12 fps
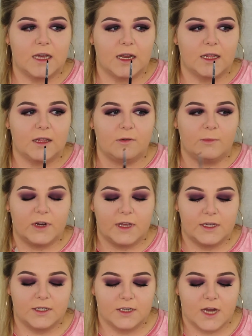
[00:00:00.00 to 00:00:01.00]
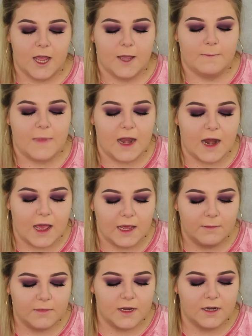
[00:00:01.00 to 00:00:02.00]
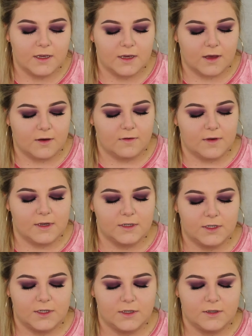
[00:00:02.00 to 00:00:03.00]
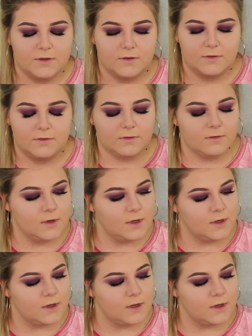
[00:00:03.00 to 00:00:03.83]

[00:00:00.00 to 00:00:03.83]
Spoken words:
little brush, and I'm gonna go into